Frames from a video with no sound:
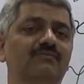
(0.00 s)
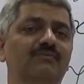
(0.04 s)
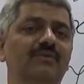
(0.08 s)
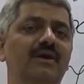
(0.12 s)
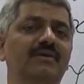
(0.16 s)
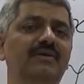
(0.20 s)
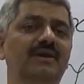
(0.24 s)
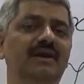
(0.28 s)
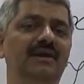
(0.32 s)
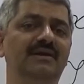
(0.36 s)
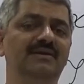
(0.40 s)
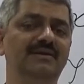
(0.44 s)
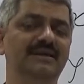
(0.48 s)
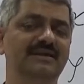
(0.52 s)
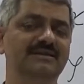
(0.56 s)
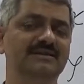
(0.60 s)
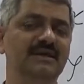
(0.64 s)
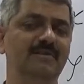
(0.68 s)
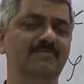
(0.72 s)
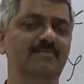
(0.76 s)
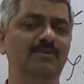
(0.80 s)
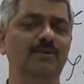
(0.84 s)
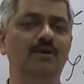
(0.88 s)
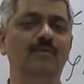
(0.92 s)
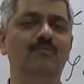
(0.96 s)
we have taken the
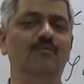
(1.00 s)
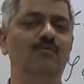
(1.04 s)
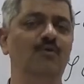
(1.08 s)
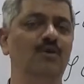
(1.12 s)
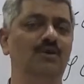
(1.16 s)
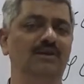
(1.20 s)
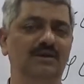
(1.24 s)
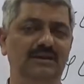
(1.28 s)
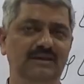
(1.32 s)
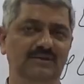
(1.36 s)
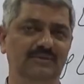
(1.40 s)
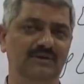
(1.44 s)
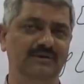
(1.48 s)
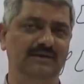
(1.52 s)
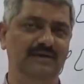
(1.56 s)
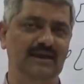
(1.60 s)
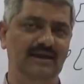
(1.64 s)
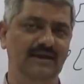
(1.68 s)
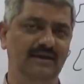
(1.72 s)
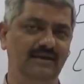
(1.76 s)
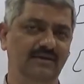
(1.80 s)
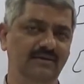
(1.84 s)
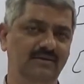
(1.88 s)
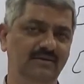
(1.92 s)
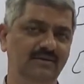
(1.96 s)
example of water level tank,
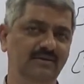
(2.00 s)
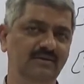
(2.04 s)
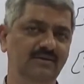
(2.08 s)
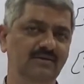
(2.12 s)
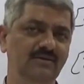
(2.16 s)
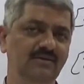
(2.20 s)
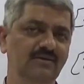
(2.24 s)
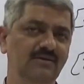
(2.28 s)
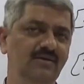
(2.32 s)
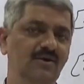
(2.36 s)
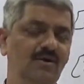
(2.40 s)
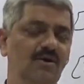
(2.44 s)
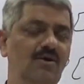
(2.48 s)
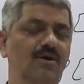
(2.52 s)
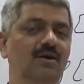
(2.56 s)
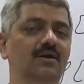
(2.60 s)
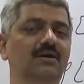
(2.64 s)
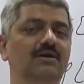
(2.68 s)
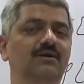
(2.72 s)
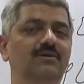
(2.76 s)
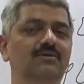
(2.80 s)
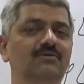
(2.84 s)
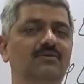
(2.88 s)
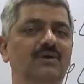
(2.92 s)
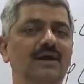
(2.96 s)

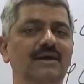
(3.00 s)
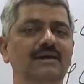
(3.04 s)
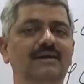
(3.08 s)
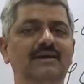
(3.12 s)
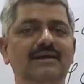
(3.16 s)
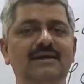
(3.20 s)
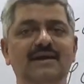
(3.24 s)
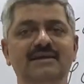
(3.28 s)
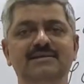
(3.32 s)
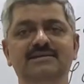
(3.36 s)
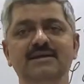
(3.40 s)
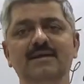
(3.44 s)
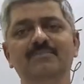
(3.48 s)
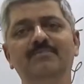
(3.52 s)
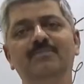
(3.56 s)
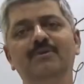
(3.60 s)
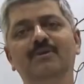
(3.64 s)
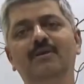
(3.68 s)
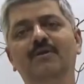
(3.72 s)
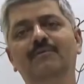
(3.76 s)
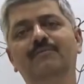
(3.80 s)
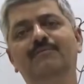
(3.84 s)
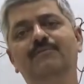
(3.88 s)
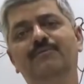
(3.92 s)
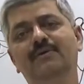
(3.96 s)
or you can take example
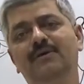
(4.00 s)
of